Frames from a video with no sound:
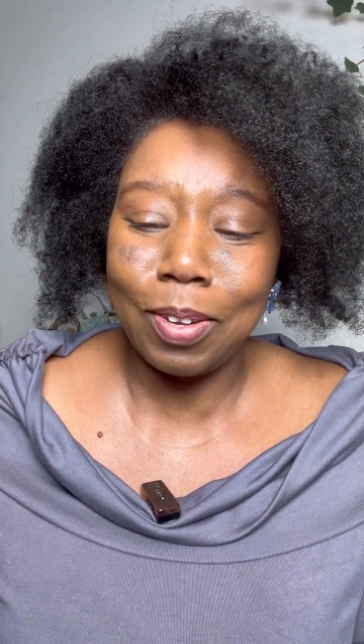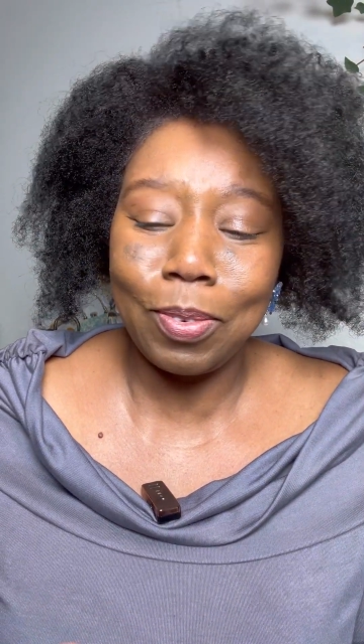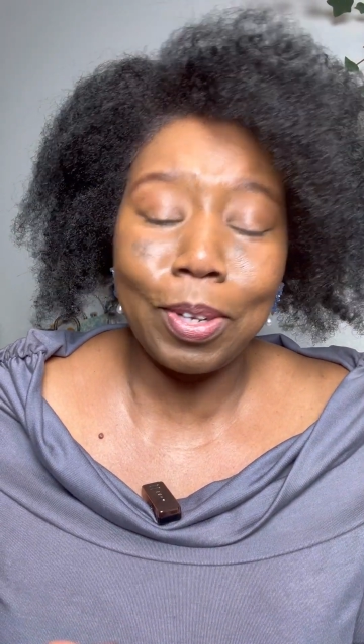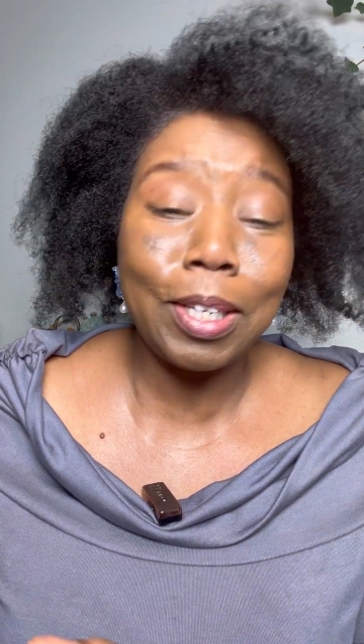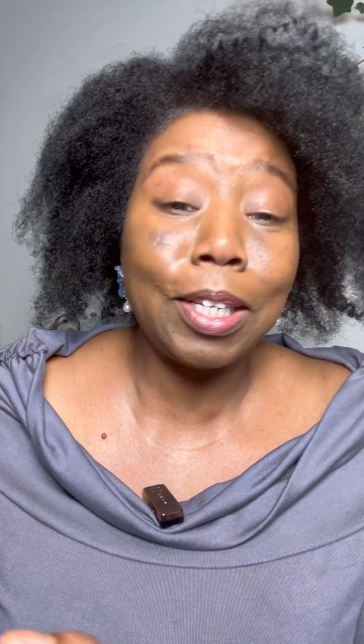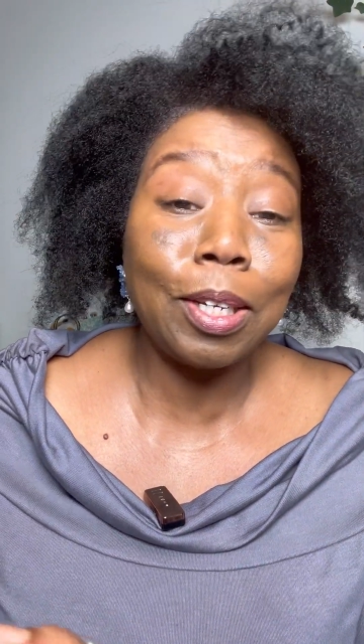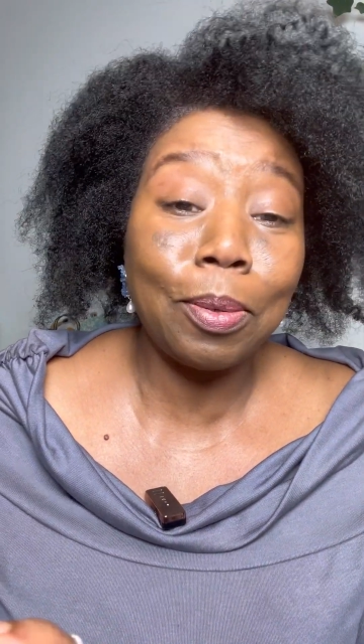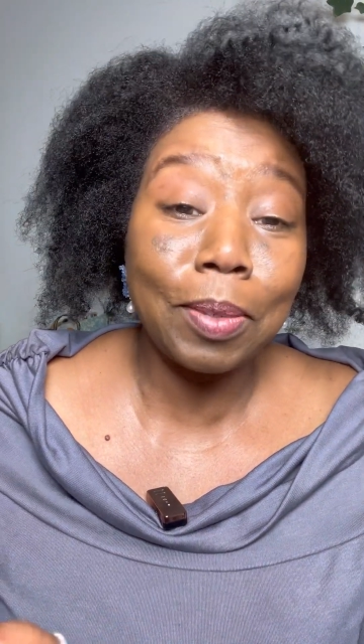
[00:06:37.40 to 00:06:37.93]
we
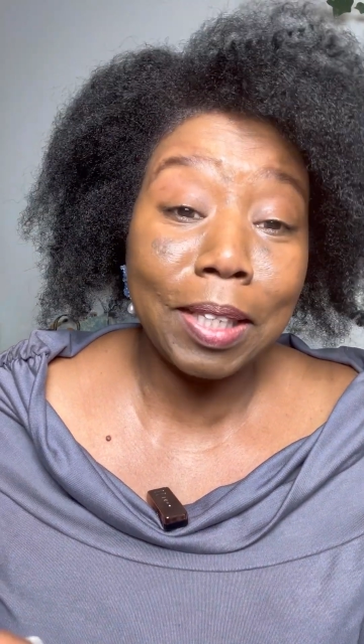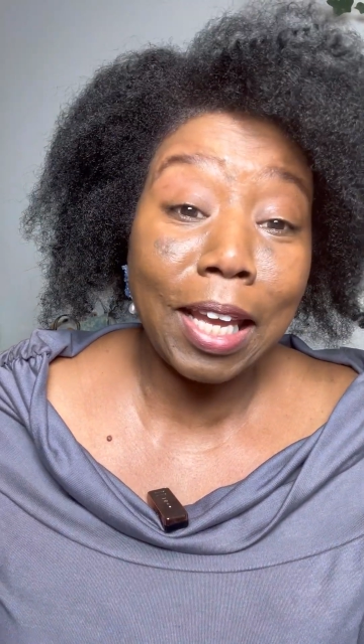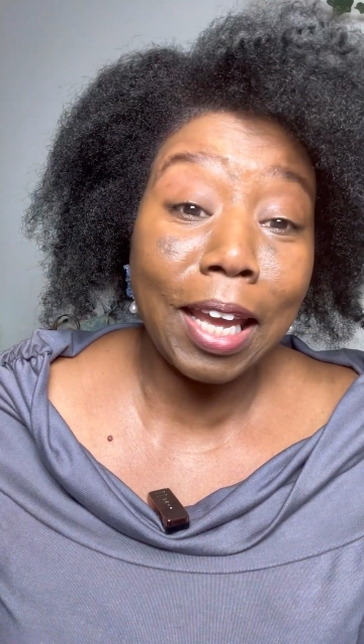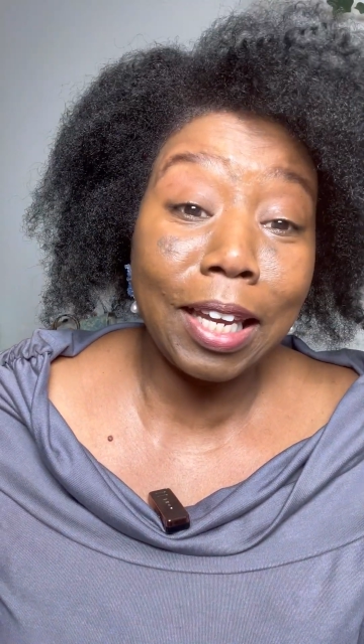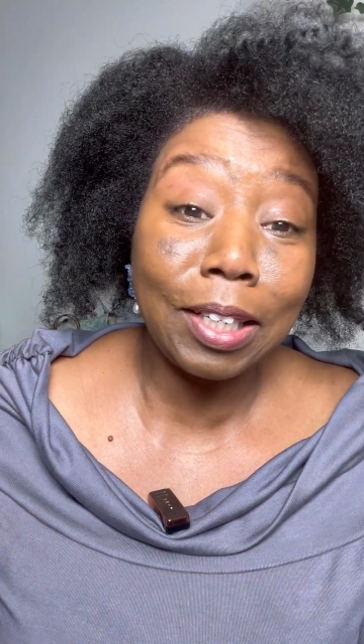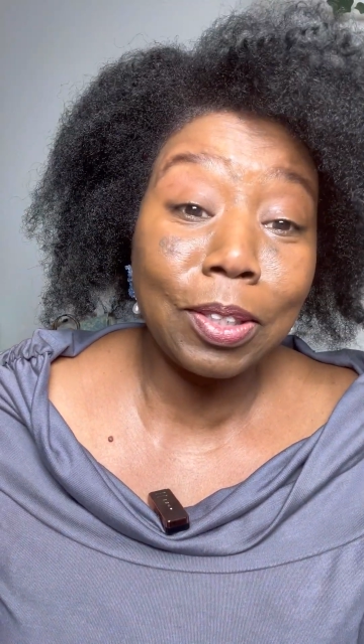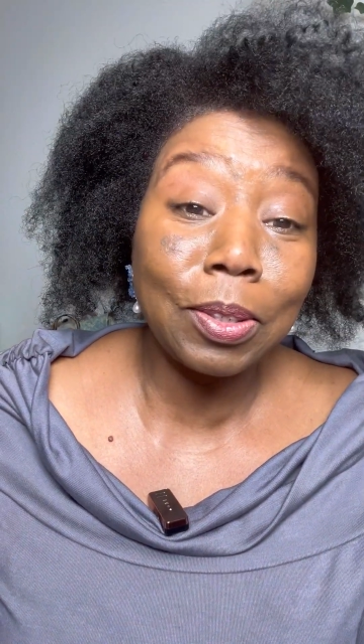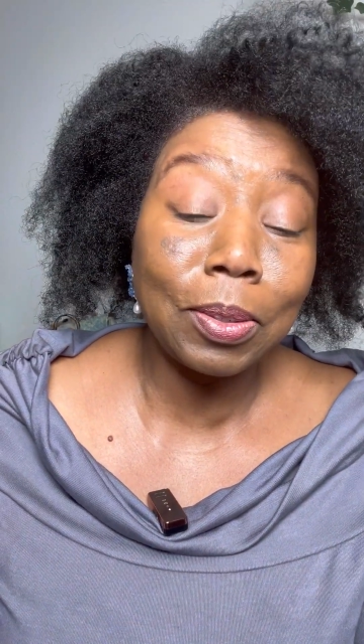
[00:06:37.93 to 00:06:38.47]
deal with
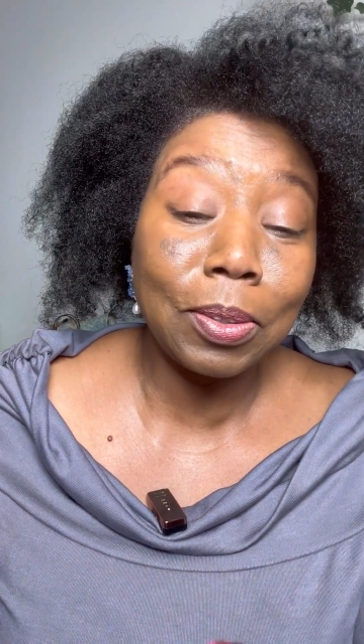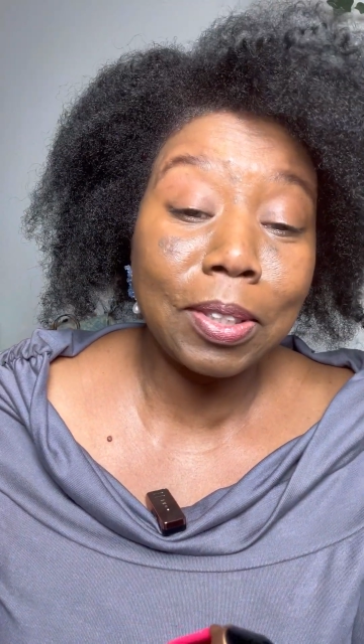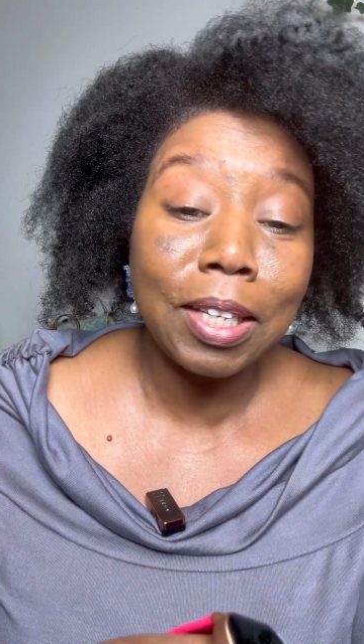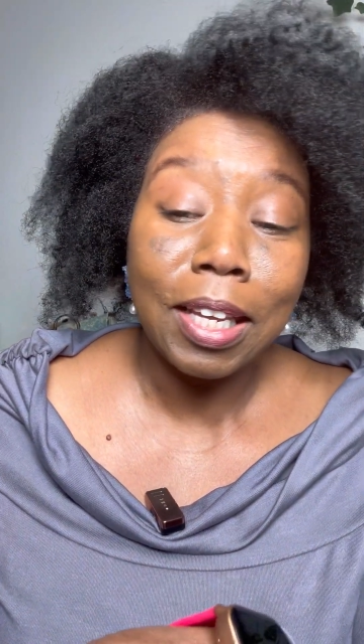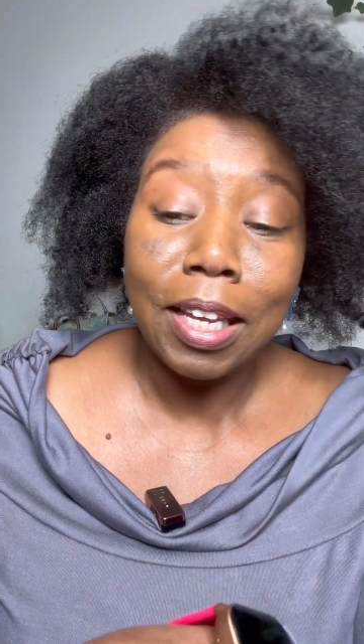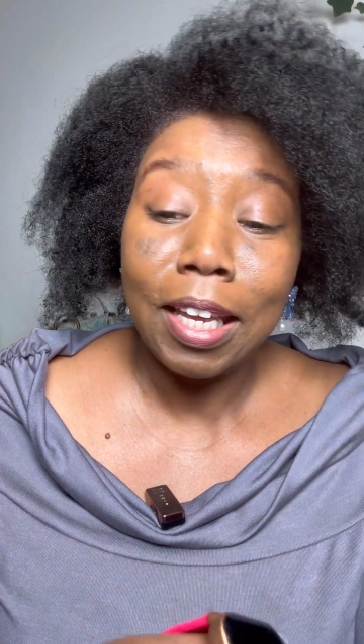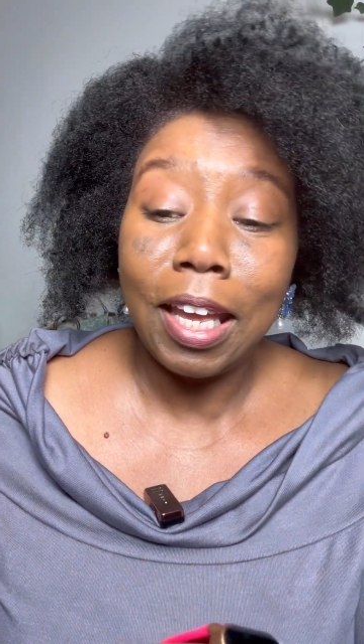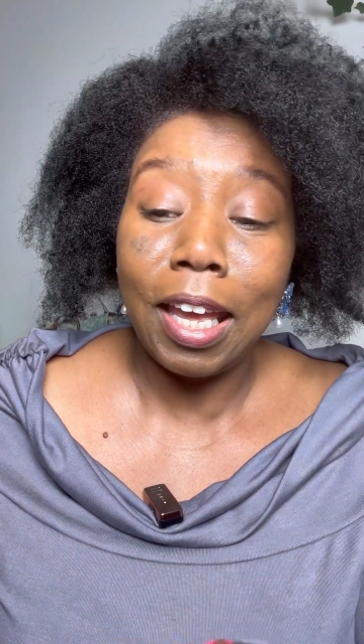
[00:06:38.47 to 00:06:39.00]
angels
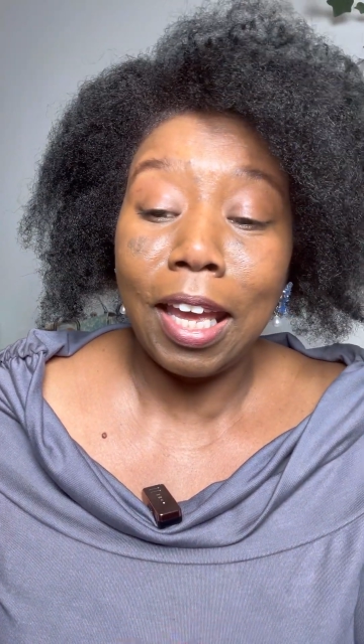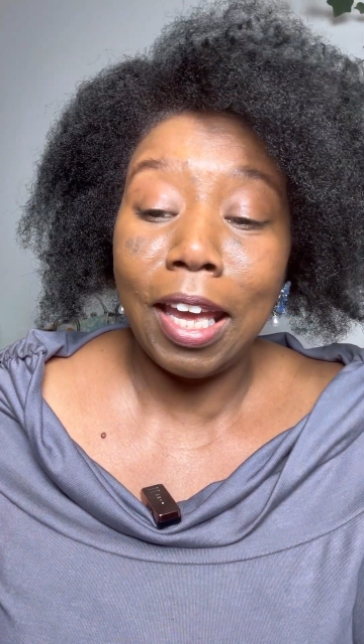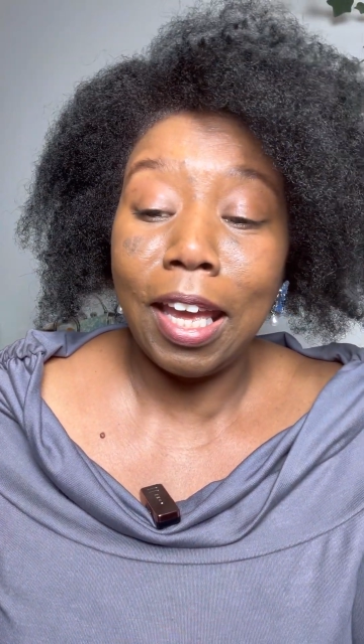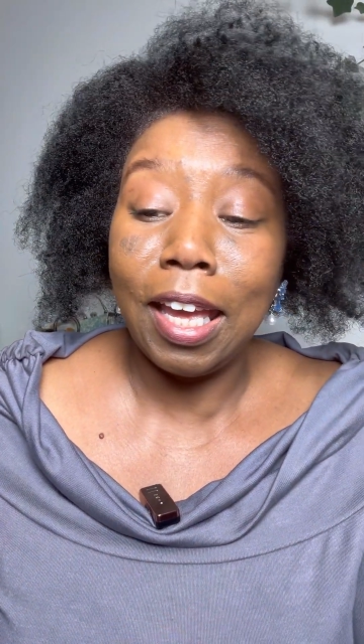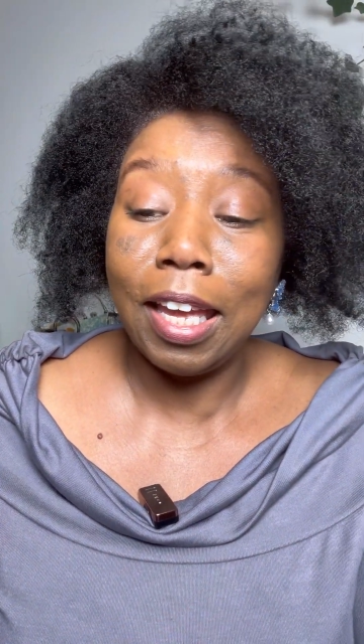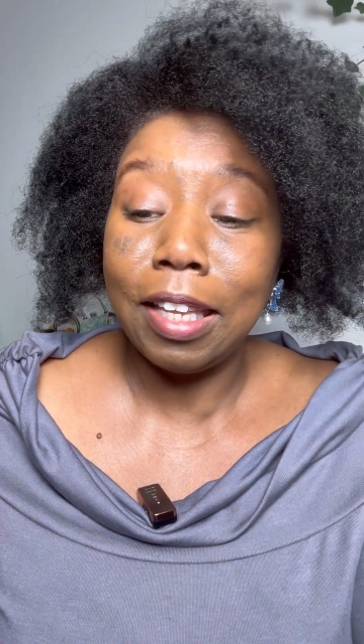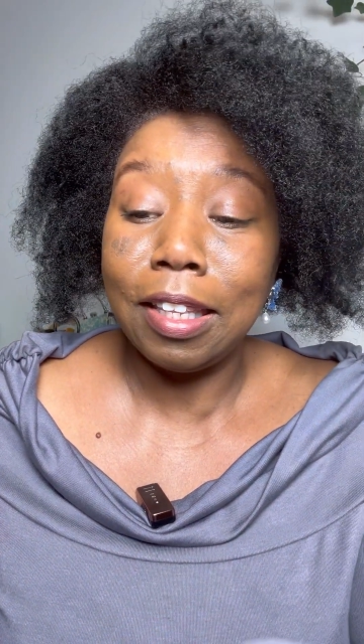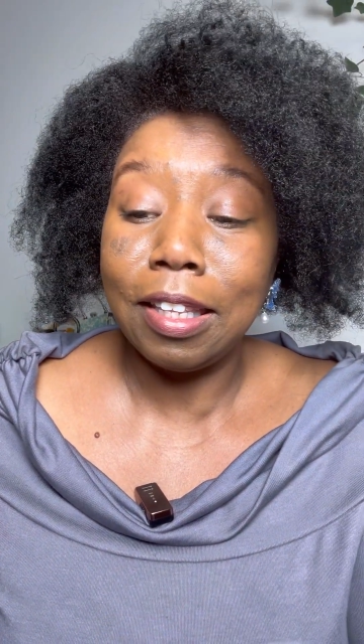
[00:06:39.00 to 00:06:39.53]

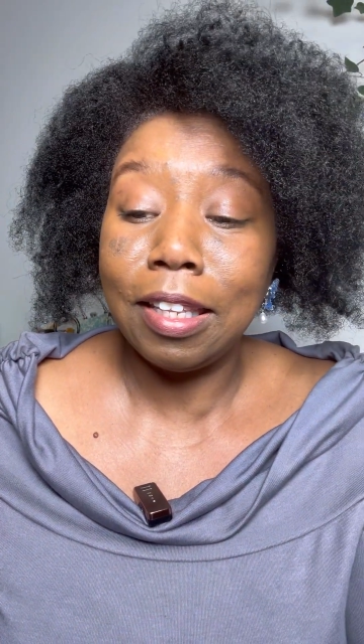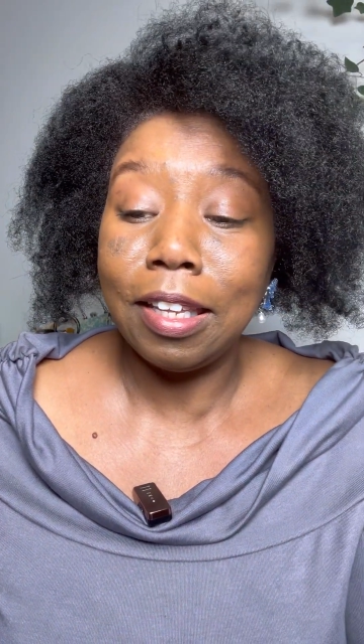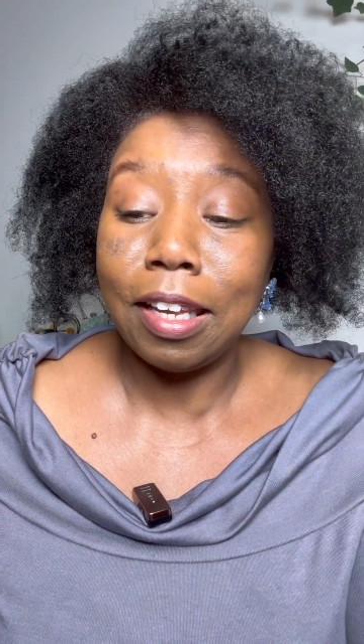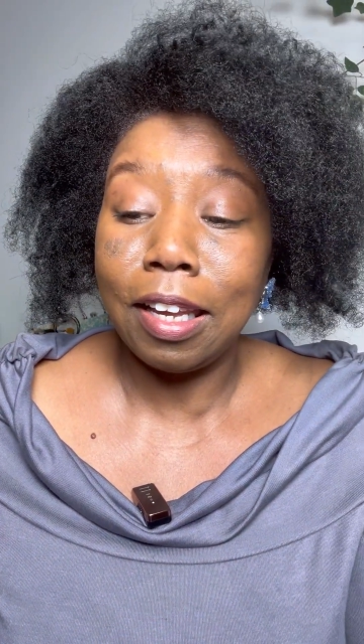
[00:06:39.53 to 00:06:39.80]
and,